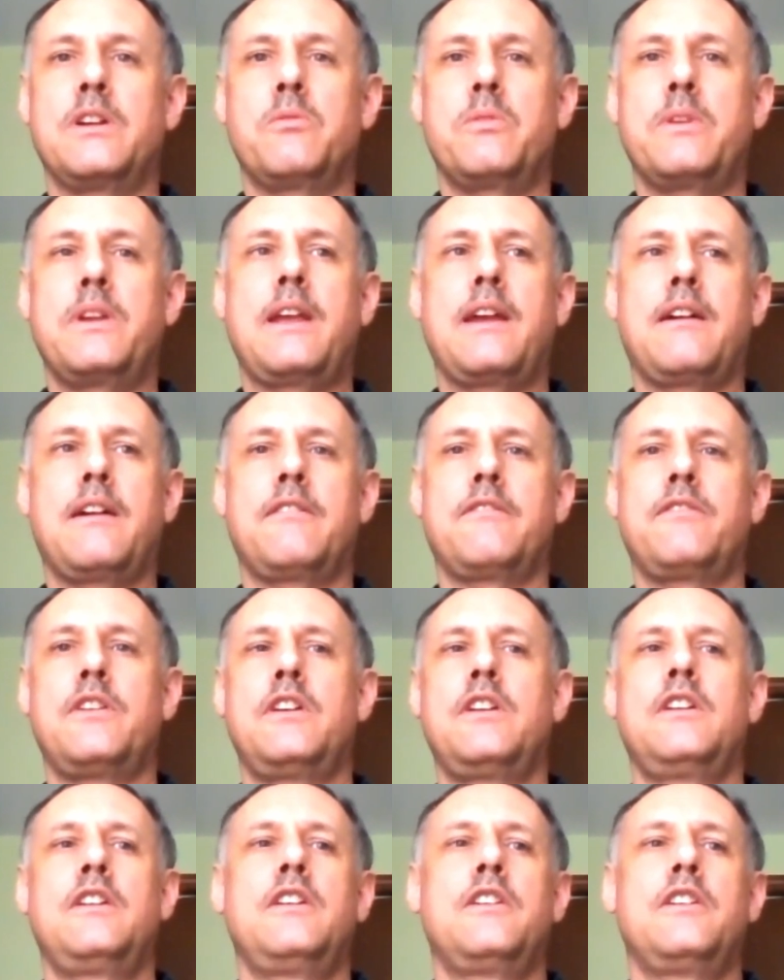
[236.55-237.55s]
We have
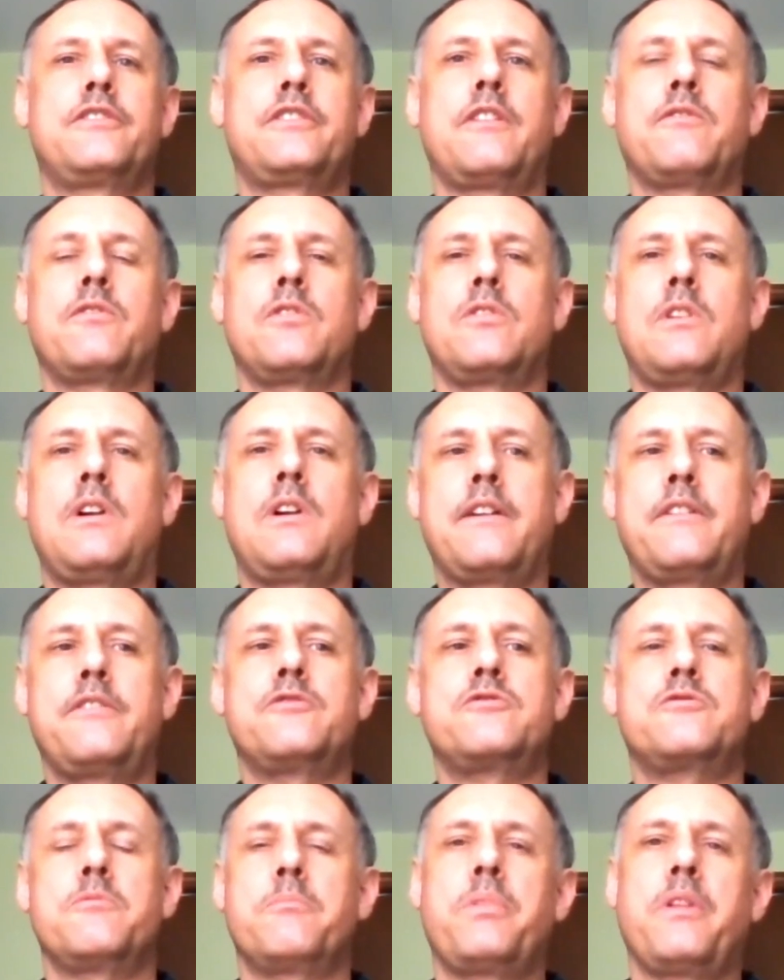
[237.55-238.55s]
several
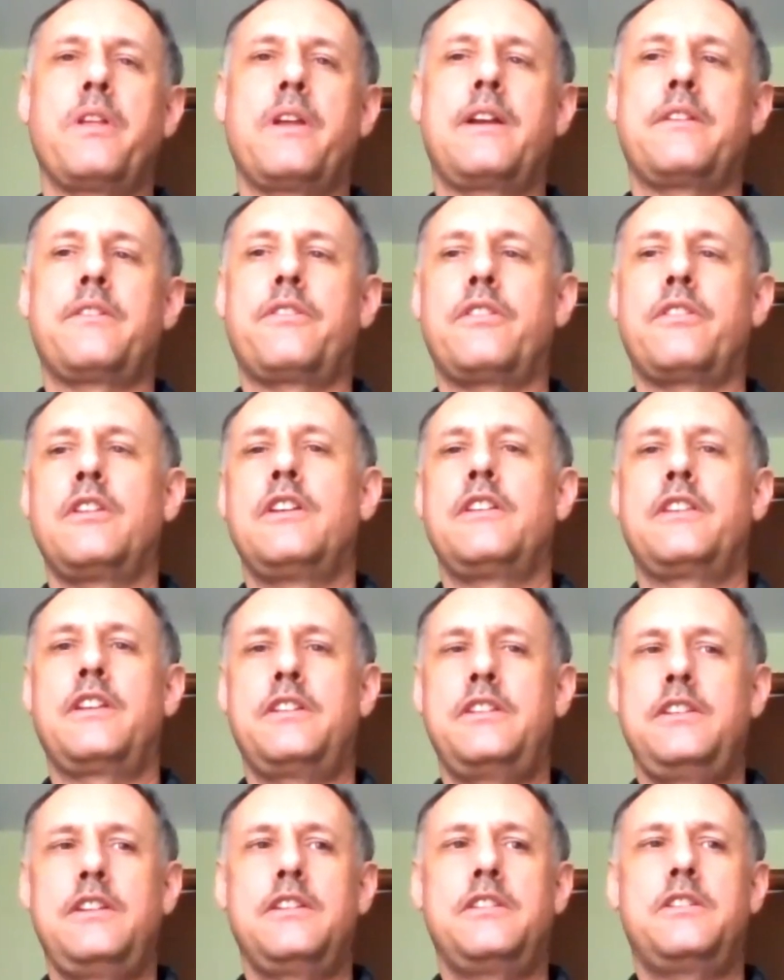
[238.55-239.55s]
hydrogen plants that
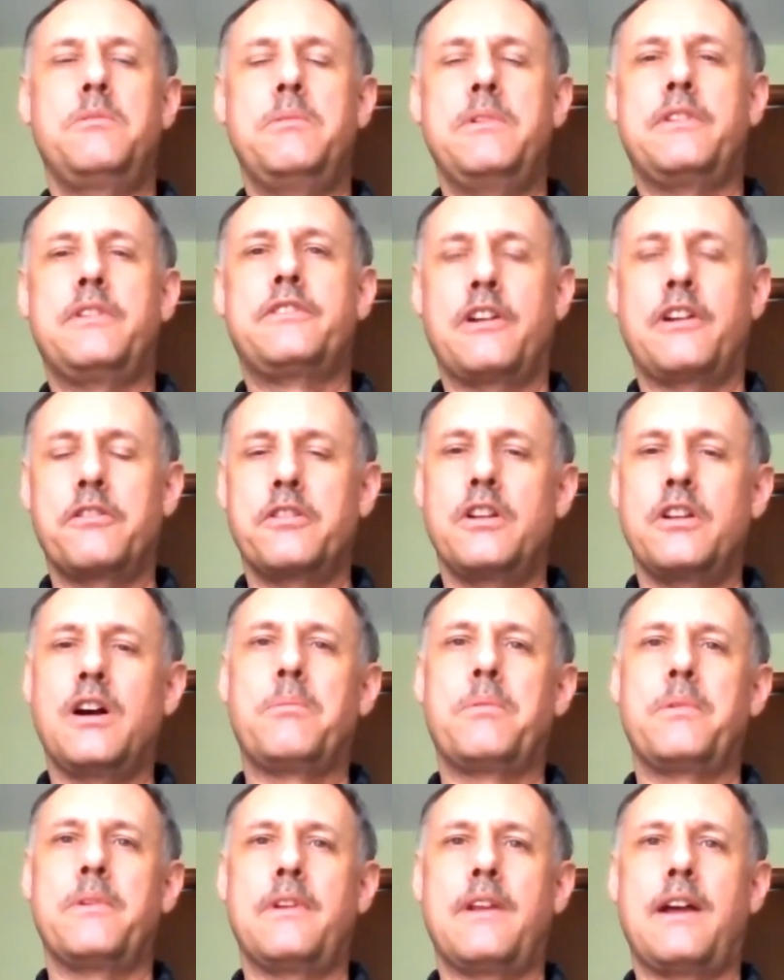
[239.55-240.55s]
needed to be started up, and